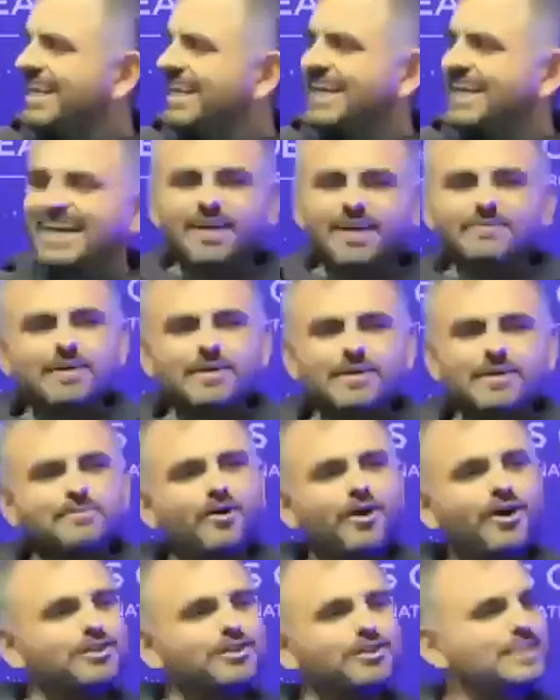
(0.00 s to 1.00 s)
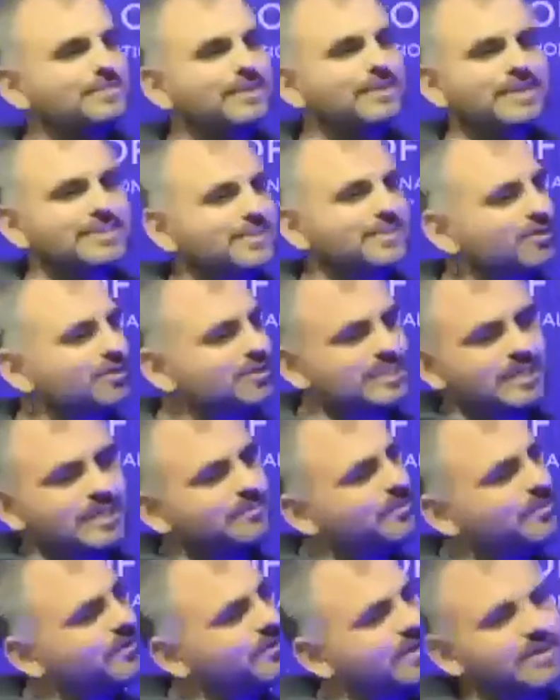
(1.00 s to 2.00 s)
Like, I mean, Paul's just being so
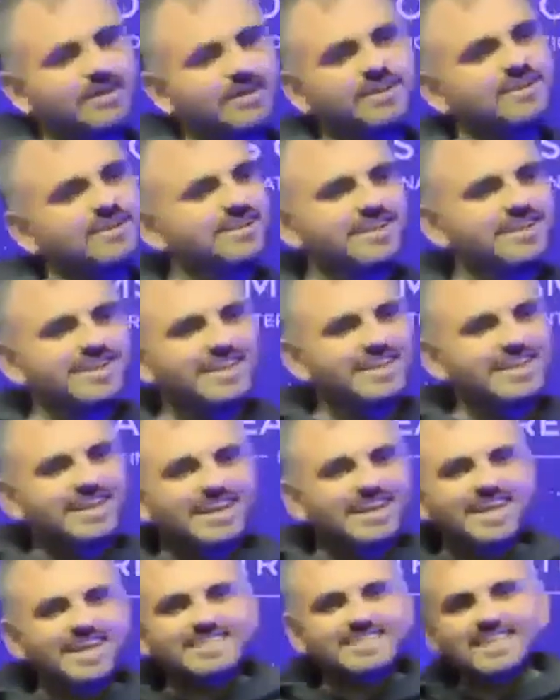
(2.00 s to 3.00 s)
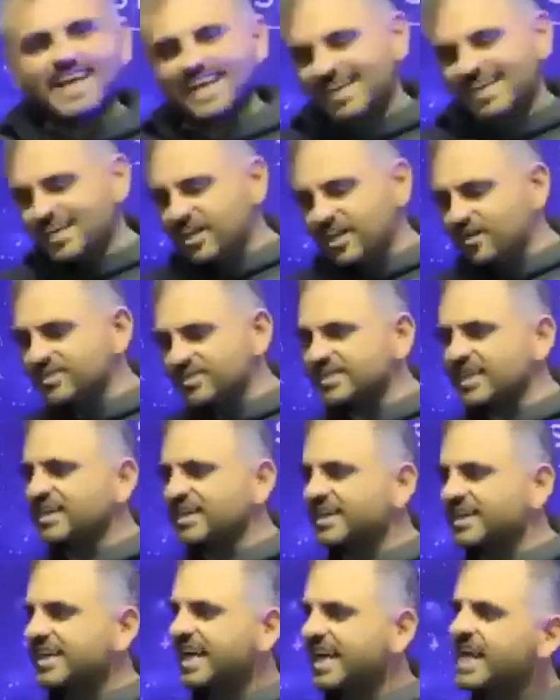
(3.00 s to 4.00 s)
simple here. It's like, you know, it's
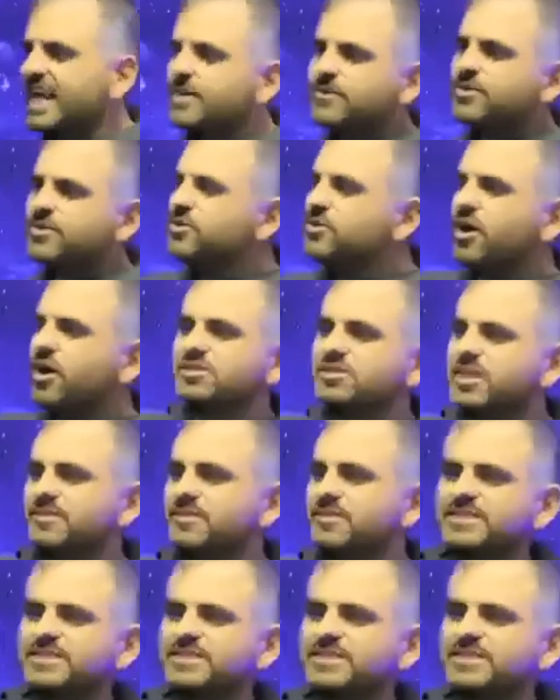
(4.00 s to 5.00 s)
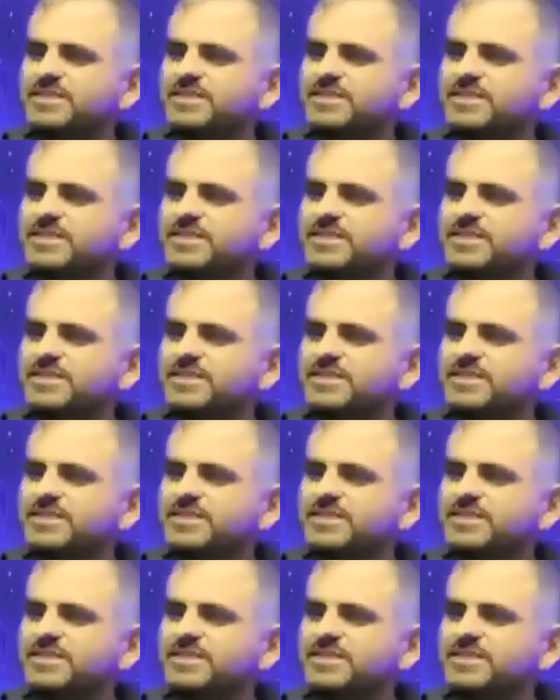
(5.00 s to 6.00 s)
like, anyone who calls can be saved. We're all,
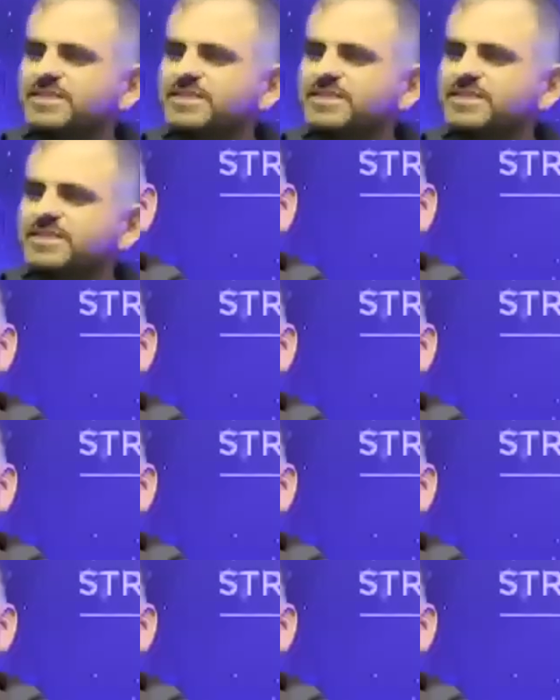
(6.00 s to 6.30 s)
amen.